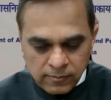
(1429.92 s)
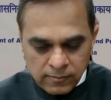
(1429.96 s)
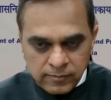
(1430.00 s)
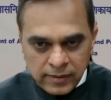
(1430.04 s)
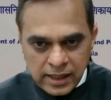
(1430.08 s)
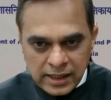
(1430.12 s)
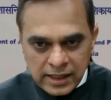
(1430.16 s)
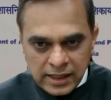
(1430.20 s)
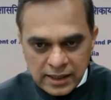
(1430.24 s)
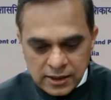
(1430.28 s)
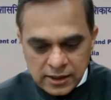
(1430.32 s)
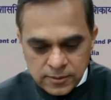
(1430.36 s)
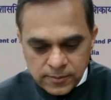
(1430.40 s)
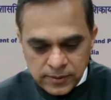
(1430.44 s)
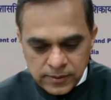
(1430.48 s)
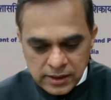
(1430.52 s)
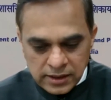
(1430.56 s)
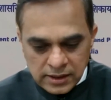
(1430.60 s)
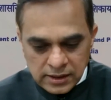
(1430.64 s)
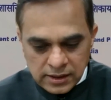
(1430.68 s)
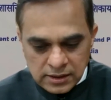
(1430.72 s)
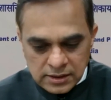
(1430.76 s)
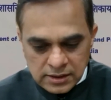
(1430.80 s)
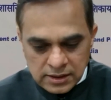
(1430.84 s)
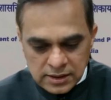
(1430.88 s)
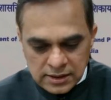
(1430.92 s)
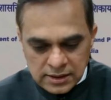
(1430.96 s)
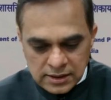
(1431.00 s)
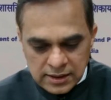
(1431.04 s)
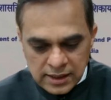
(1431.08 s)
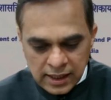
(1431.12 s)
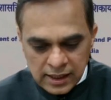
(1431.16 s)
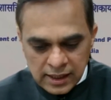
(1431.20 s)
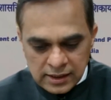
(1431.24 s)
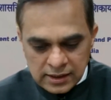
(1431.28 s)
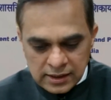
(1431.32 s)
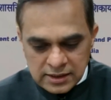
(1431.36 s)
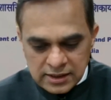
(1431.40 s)
My experience is
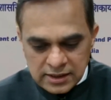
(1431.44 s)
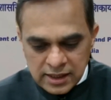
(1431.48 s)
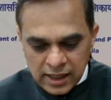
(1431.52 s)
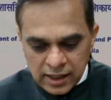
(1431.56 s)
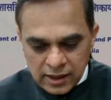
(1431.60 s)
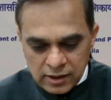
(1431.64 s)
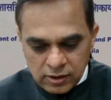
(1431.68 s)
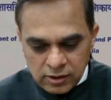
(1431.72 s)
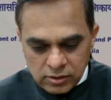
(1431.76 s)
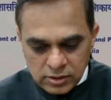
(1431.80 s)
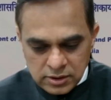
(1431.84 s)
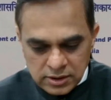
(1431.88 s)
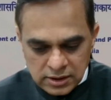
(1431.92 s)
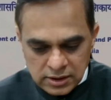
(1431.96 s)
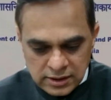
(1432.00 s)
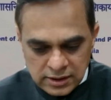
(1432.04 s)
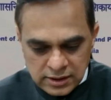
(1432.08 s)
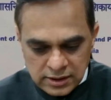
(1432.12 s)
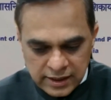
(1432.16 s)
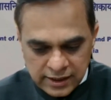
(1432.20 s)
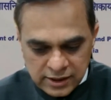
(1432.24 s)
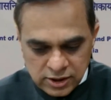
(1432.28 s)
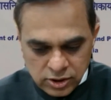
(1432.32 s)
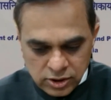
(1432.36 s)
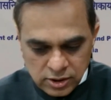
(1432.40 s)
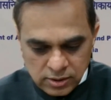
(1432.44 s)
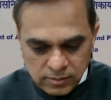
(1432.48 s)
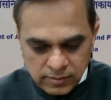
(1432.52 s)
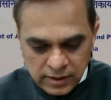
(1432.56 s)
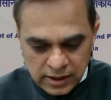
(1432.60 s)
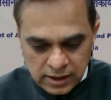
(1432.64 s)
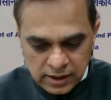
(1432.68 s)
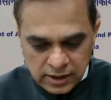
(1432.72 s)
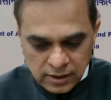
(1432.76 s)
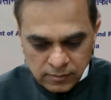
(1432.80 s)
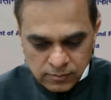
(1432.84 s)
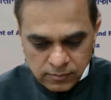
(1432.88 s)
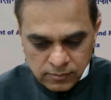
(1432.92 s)
that silos in
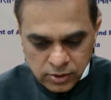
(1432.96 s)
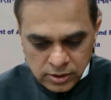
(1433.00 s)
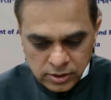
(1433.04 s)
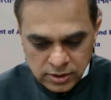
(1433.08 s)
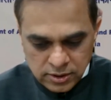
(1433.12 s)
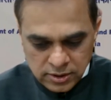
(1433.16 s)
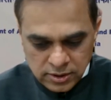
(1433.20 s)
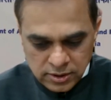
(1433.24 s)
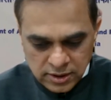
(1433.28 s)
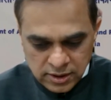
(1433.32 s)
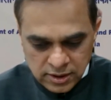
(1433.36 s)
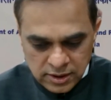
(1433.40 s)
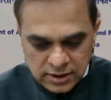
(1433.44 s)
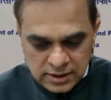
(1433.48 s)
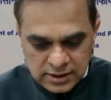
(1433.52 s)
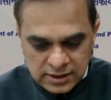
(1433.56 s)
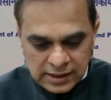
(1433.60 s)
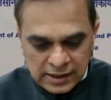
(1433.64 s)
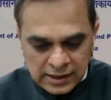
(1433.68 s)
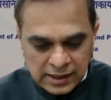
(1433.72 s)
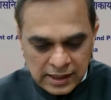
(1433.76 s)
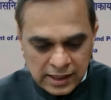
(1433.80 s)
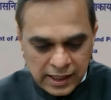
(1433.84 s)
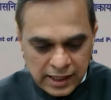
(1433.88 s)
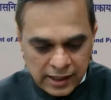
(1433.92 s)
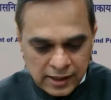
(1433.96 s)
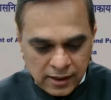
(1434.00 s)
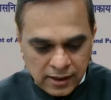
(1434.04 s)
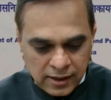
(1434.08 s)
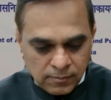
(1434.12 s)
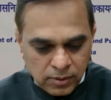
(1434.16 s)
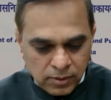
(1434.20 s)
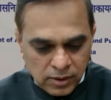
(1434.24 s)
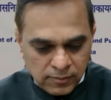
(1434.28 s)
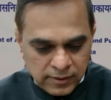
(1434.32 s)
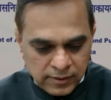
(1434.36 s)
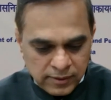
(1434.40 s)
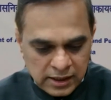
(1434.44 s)
decision-making processes and
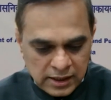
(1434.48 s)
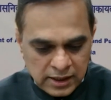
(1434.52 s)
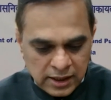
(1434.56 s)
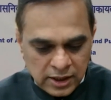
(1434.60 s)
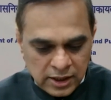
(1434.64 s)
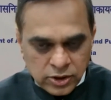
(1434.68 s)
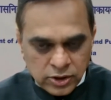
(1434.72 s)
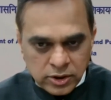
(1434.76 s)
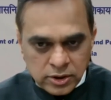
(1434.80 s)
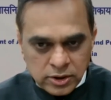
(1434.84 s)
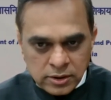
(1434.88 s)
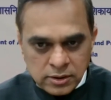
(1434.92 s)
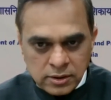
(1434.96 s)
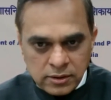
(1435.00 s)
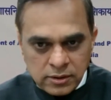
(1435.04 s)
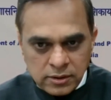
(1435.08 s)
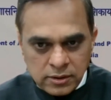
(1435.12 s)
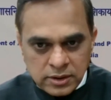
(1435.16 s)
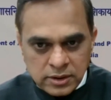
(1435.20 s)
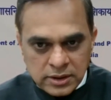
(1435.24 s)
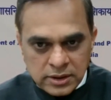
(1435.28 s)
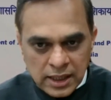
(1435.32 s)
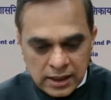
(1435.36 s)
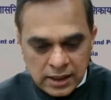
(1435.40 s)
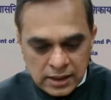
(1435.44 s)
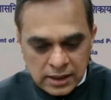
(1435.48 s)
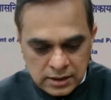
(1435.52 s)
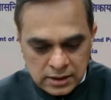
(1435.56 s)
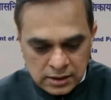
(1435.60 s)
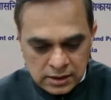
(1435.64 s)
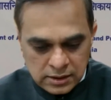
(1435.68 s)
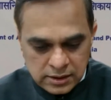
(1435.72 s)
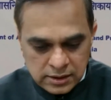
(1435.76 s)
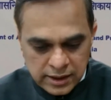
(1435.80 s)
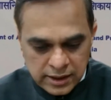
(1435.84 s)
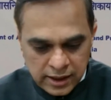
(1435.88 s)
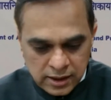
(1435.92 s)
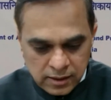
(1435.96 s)
implementation result
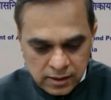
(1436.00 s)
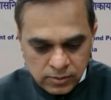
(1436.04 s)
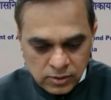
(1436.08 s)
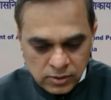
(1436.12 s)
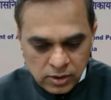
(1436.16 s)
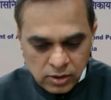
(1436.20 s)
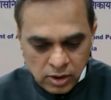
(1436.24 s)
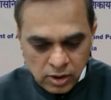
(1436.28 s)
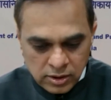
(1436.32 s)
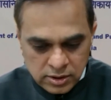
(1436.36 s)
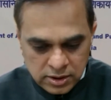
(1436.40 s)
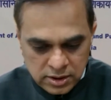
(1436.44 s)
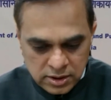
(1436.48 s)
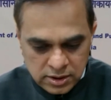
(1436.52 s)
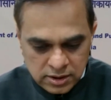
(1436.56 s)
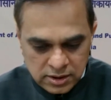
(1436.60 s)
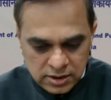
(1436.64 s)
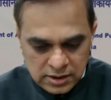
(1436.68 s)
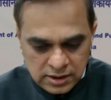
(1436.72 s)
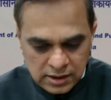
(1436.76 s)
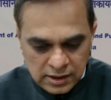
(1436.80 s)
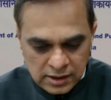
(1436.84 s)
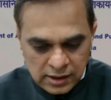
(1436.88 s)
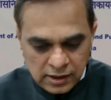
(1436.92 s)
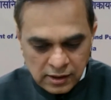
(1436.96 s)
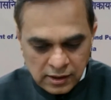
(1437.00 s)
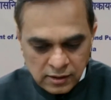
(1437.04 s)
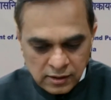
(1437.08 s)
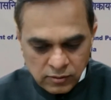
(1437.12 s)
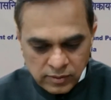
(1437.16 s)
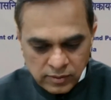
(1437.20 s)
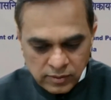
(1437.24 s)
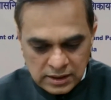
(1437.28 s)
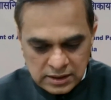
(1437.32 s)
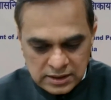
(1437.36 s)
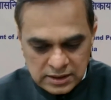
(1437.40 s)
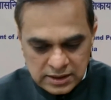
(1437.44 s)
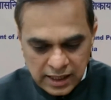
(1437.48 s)
in terrible losses.
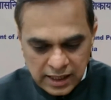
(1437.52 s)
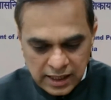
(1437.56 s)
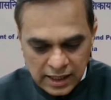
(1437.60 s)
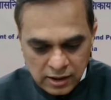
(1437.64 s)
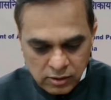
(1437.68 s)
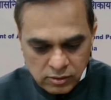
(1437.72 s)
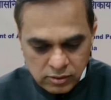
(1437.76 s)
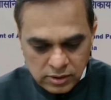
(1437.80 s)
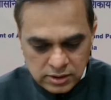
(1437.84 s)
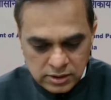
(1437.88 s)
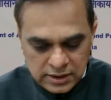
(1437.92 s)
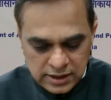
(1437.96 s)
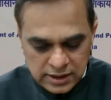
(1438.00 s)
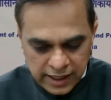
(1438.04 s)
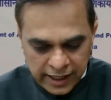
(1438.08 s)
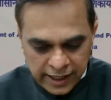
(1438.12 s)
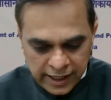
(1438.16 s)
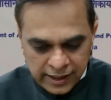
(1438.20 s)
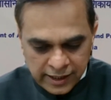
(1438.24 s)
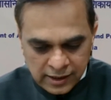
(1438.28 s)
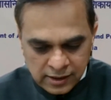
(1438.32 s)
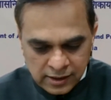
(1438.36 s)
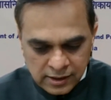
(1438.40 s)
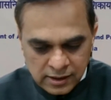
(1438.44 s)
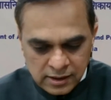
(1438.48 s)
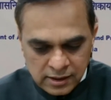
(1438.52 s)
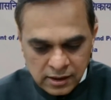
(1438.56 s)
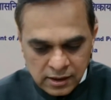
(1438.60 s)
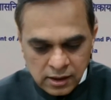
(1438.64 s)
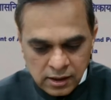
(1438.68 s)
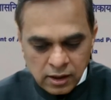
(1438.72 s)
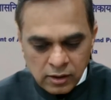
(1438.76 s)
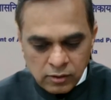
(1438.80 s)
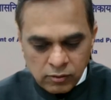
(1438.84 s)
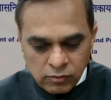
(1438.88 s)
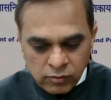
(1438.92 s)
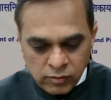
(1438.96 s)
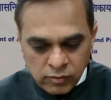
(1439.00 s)
When silos end,
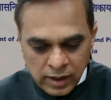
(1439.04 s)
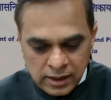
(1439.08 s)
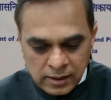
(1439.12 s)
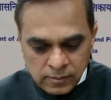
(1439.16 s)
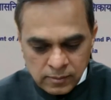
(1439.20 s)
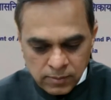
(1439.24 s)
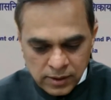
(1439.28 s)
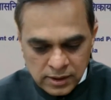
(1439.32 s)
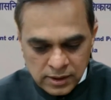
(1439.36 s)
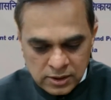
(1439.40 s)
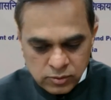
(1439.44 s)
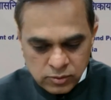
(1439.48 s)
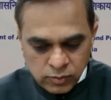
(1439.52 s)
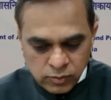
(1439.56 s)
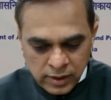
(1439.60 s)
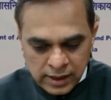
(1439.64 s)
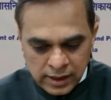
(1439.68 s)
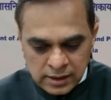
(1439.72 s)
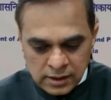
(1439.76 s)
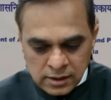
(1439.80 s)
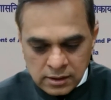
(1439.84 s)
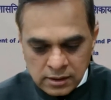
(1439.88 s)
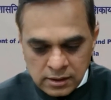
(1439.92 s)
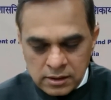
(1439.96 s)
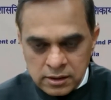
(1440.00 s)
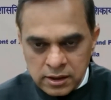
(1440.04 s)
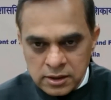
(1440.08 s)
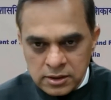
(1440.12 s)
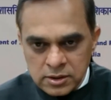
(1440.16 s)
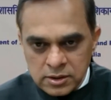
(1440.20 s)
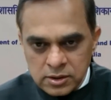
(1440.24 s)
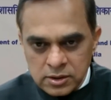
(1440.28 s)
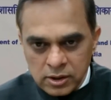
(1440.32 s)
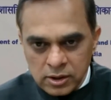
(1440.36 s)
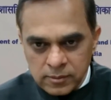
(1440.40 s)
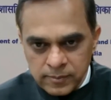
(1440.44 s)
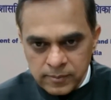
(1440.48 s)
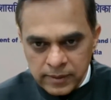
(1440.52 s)
1 plus 1 does
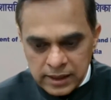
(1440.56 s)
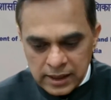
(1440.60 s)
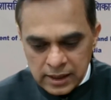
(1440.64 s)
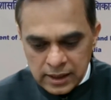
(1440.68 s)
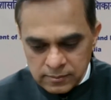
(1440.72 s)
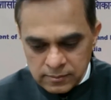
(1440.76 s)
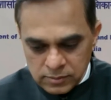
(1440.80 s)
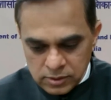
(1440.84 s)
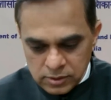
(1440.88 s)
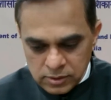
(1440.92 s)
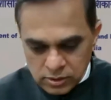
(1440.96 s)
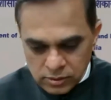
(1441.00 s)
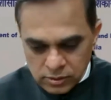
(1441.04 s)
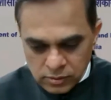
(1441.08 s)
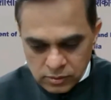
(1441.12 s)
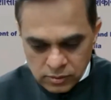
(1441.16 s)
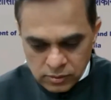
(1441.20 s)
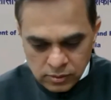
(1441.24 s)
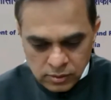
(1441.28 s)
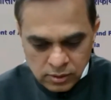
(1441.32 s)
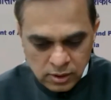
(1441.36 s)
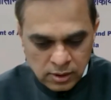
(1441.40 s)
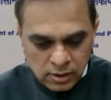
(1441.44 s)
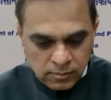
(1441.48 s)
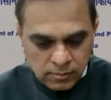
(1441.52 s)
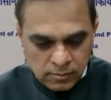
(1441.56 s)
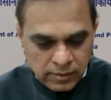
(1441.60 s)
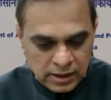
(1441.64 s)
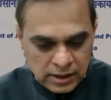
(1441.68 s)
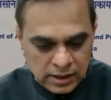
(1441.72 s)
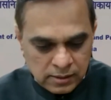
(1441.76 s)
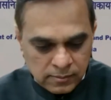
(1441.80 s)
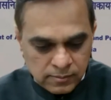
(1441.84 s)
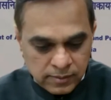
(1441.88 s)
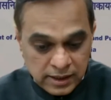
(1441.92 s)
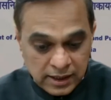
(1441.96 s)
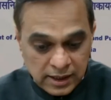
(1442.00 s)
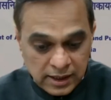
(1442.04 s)
not become 2, but
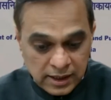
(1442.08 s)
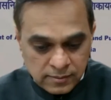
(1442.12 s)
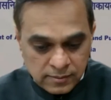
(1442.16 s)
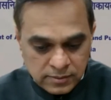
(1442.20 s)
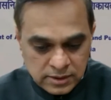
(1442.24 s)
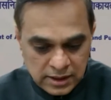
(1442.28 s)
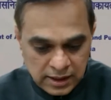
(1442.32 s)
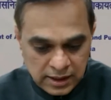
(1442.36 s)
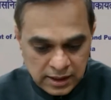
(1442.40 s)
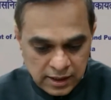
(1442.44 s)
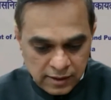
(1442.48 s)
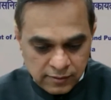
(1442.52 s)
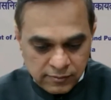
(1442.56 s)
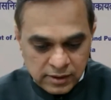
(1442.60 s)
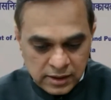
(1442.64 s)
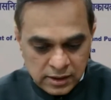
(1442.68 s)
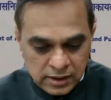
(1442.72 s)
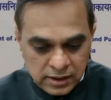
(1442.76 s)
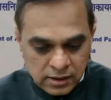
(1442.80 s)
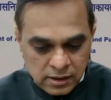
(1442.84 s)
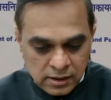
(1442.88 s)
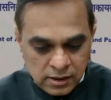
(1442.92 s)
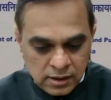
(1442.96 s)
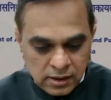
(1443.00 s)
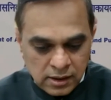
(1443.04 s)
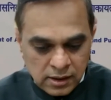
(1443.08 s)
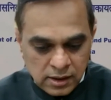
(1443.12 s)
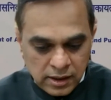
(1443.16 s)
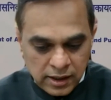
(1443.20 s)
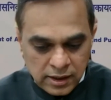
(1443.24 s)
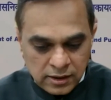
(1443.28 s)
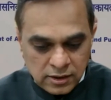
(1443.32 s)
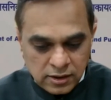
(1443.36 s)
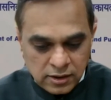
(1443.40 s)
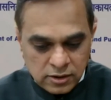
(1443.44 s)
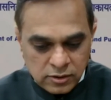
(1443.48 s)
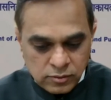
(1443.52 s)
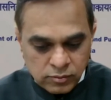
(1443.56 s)
it becomes 11.
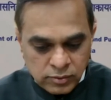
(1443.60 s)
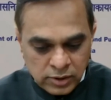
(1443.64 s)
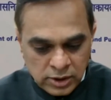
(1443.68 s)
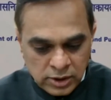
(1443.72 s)
In this